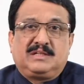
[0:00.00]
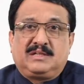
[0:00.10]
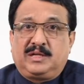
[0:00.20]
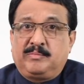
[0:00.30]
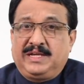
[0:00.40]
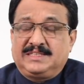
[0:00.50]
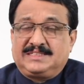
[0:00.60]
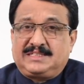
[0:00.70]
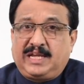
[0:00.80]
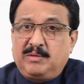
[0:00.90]
remain
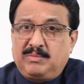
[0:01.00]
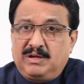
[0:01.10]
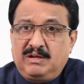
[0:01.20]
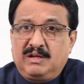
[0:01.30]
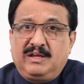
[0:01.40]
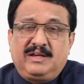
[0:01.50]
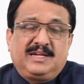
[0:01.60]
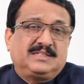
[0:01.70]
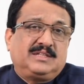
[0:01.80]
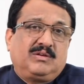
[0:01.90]
stable
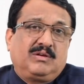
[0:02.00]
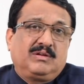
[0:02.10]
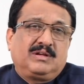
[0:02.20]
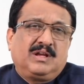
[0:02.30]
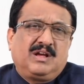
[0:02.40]
against the dollar